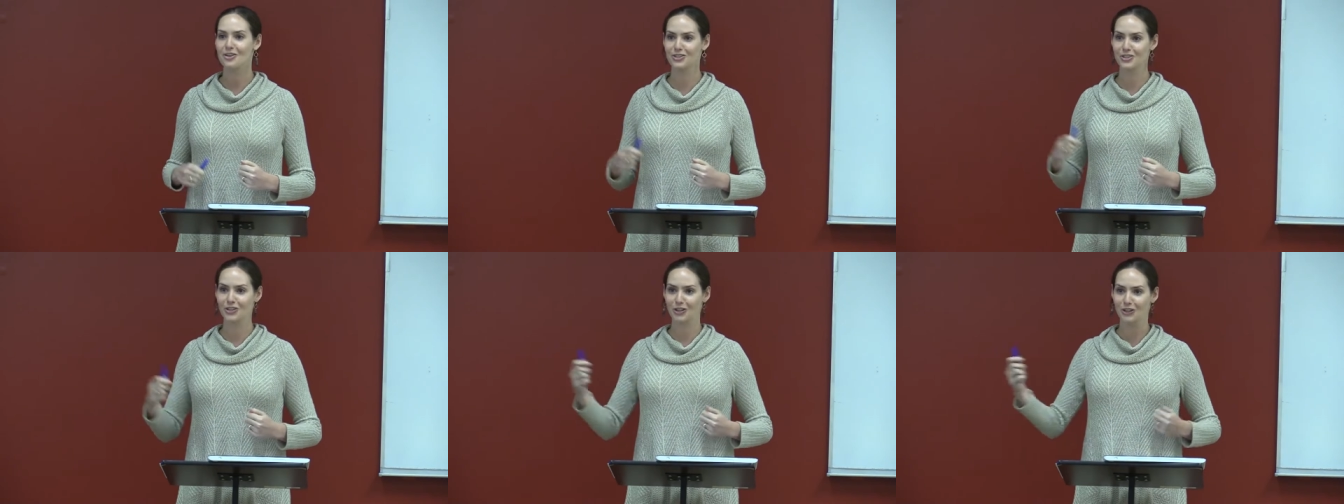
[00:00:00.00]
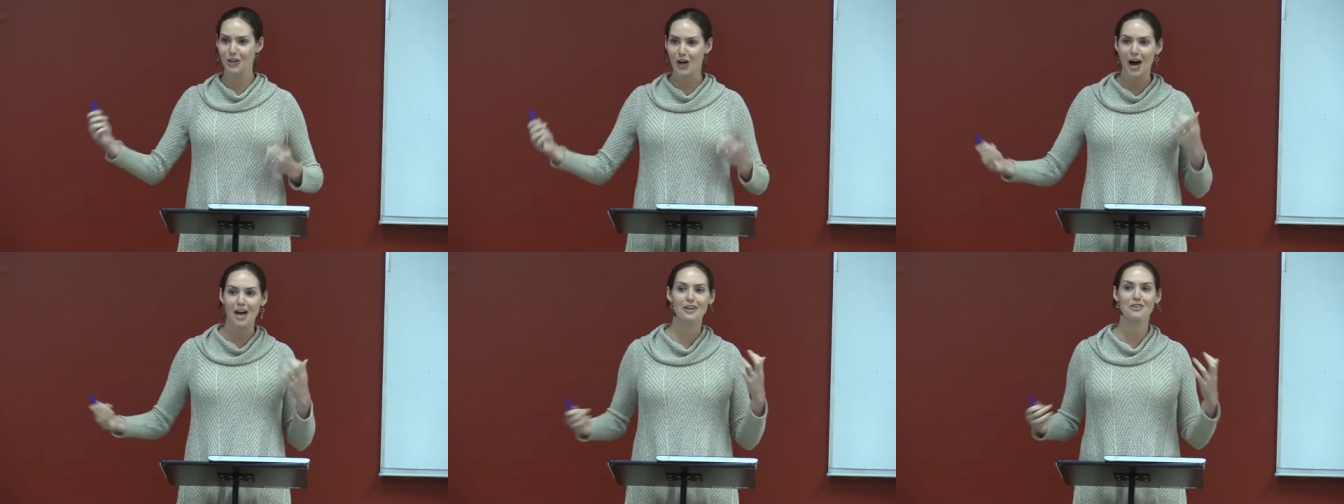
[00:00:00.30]
There's a
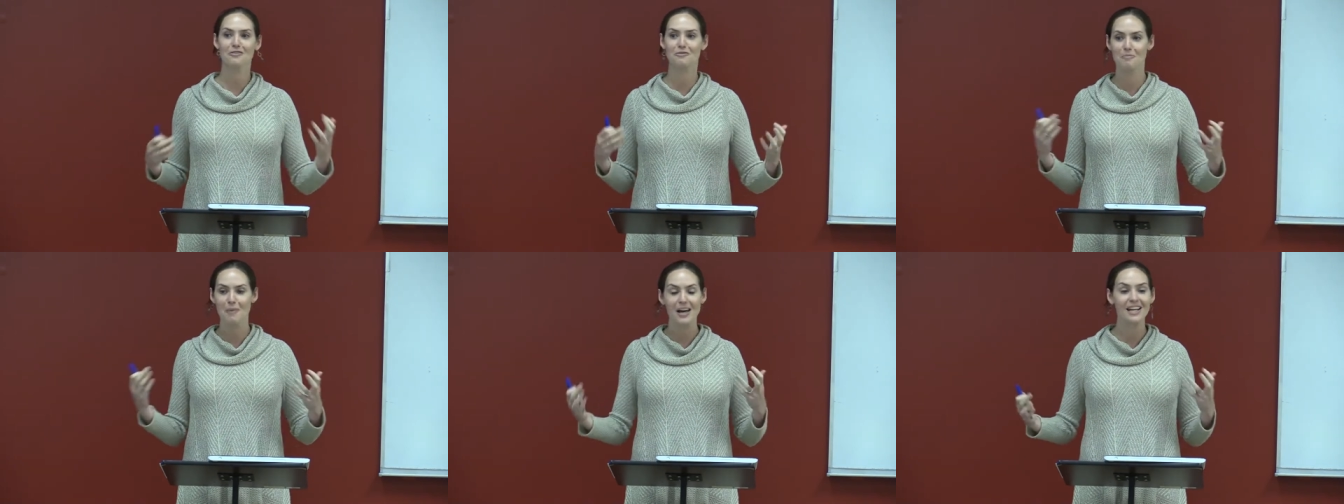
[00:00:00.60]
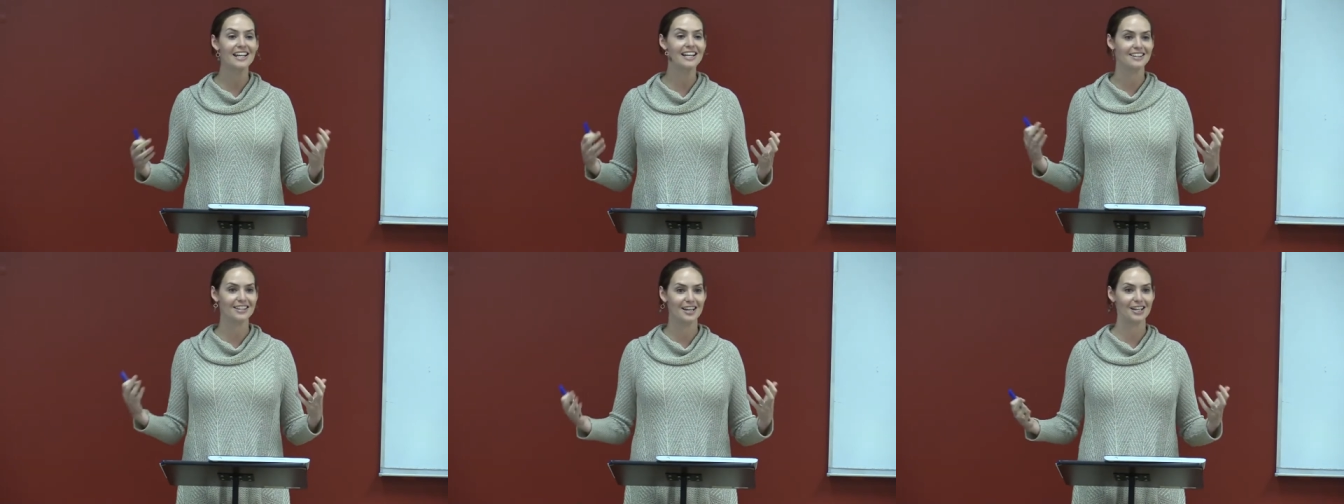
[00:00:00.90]
lot of
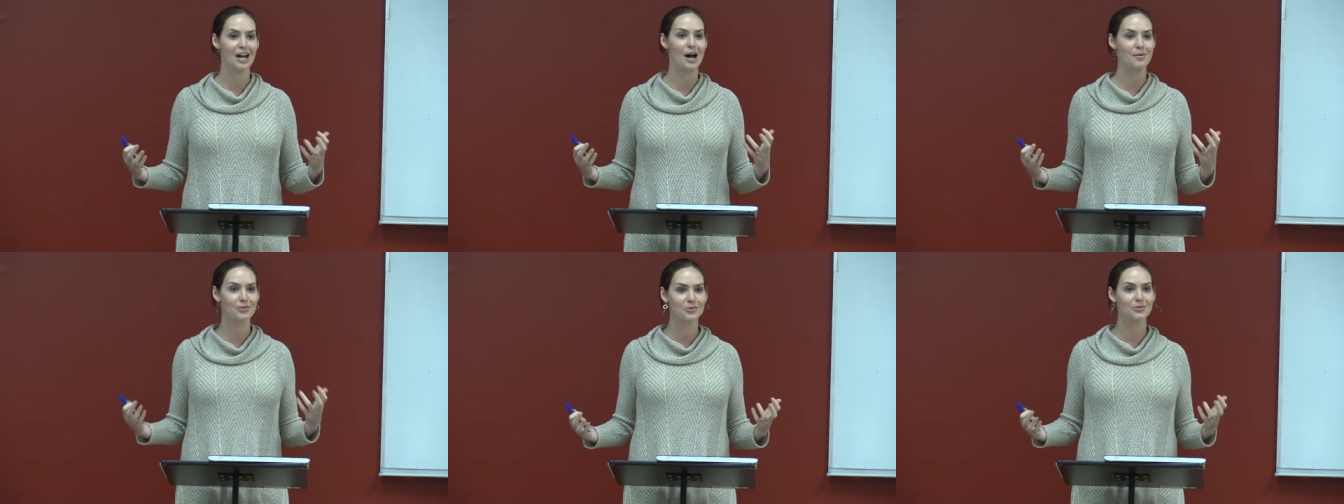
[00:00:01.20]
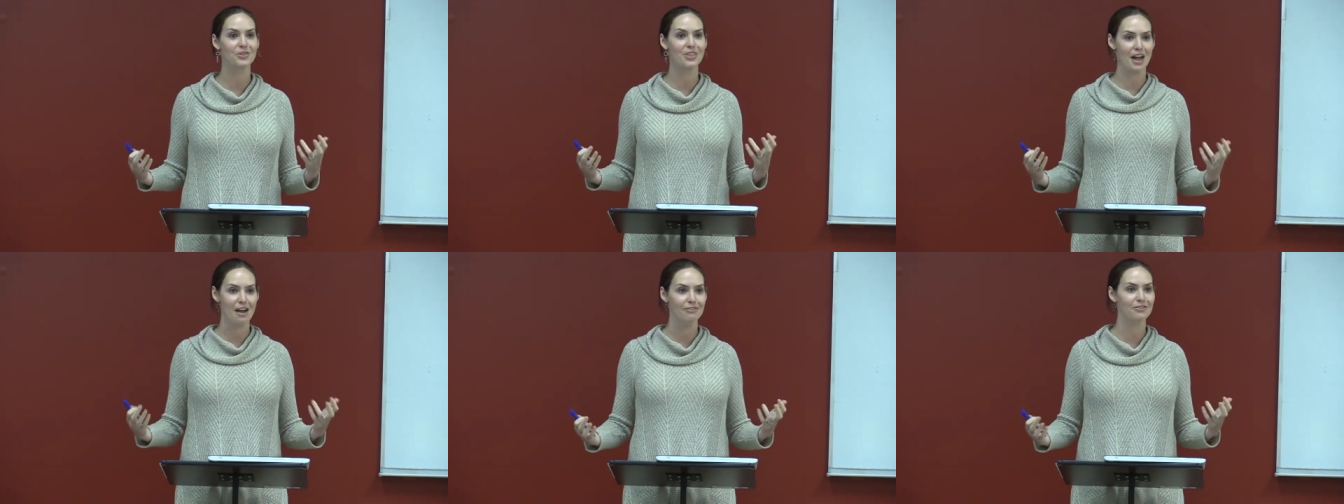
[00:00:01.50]
money that comes
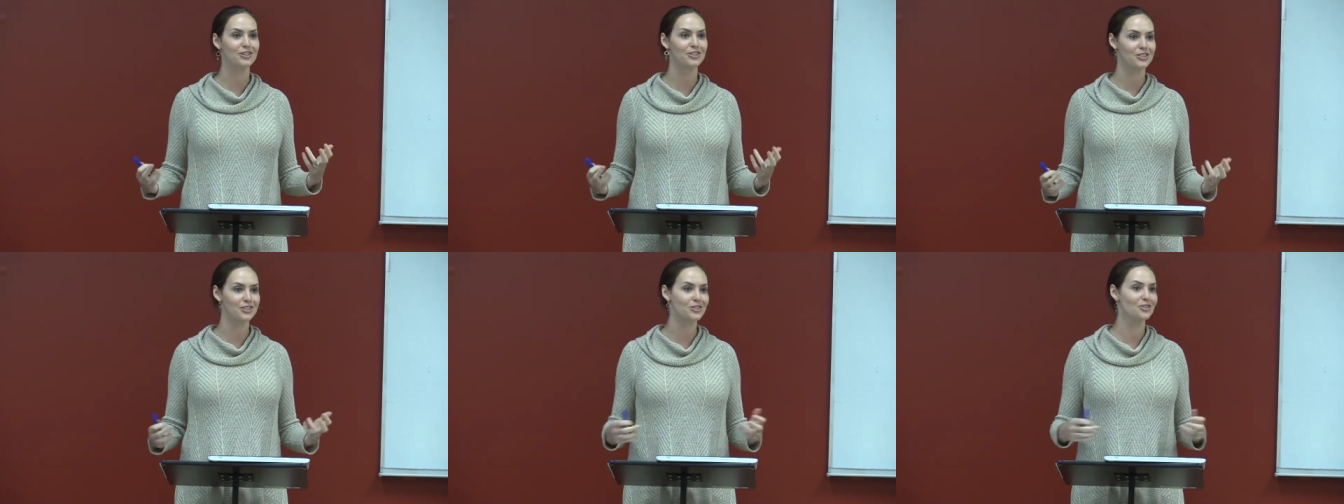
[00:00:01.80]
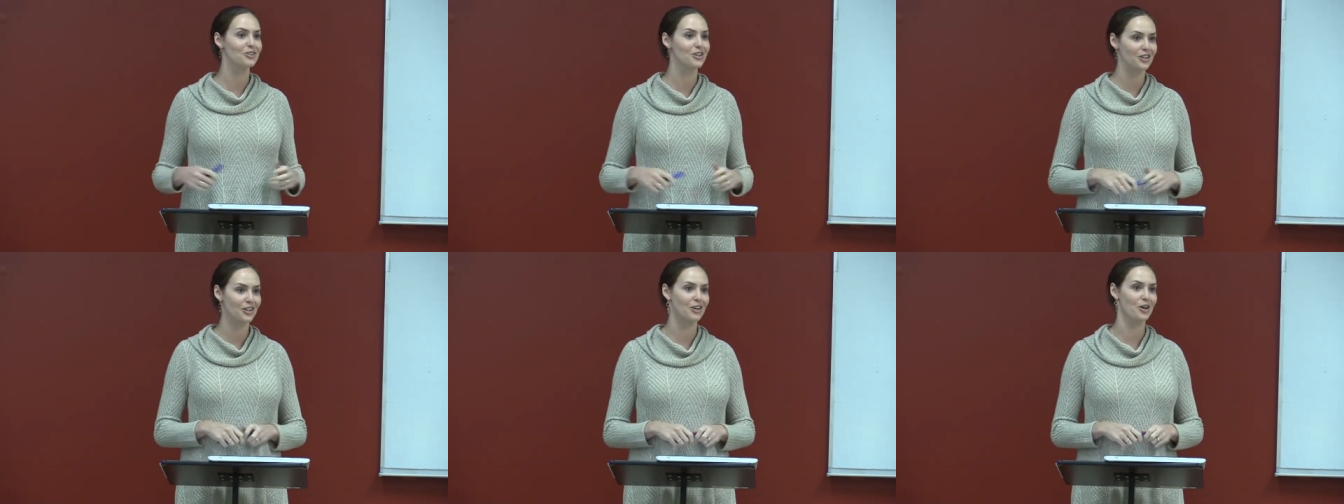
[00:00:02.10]
with every
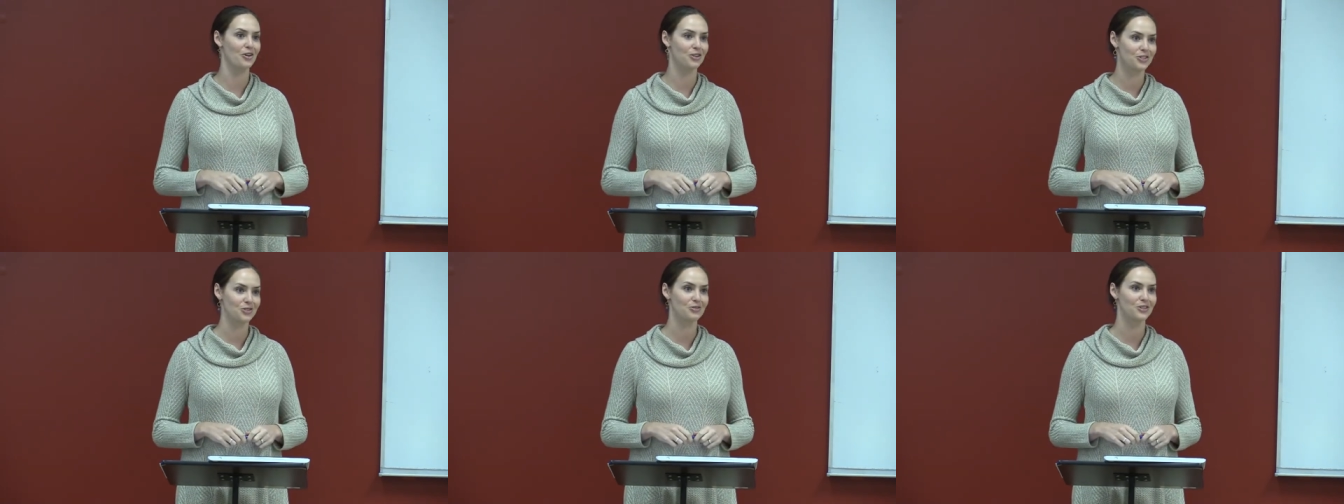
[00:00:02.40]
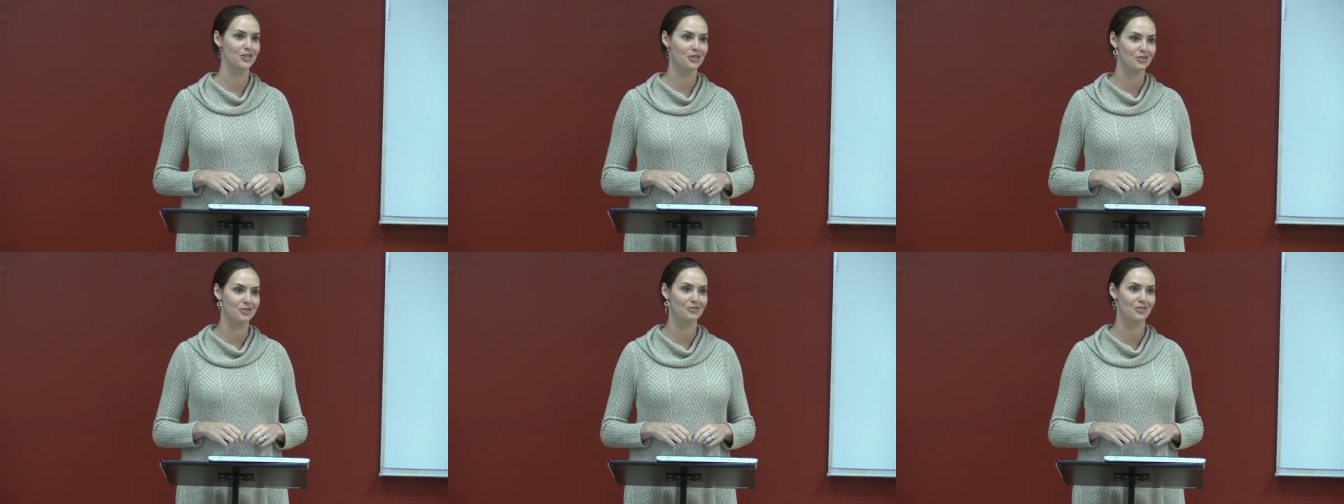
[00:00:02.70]
student that goes to
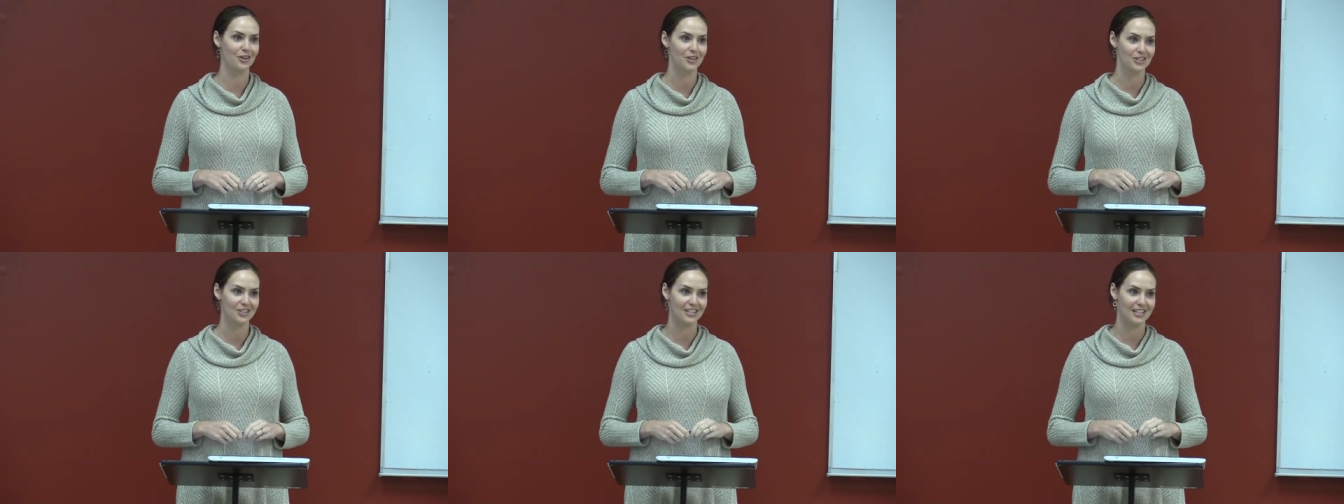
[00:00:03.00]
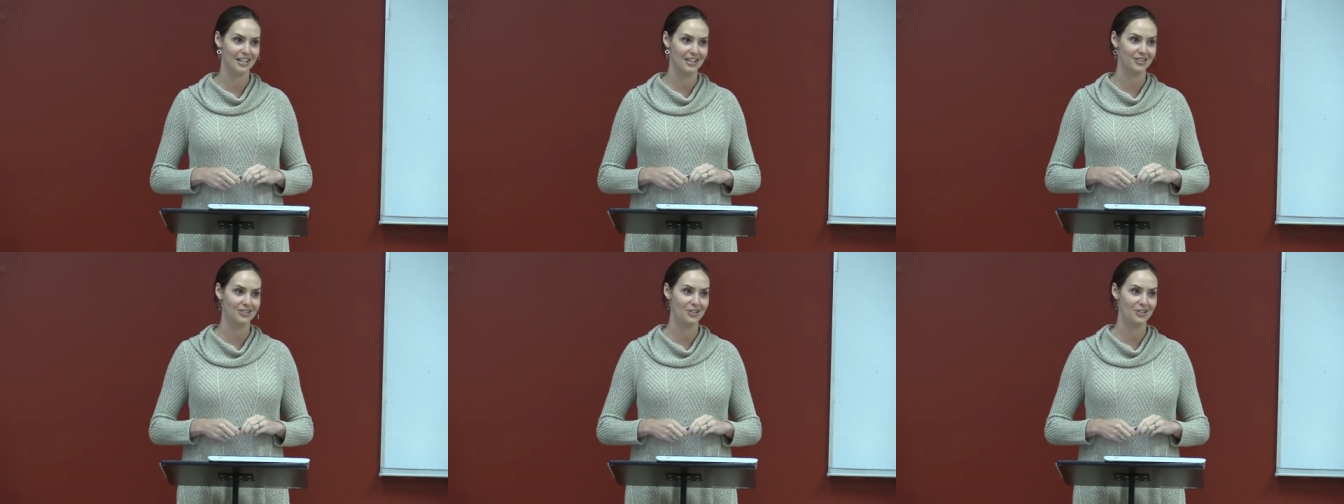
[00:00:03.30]
a university.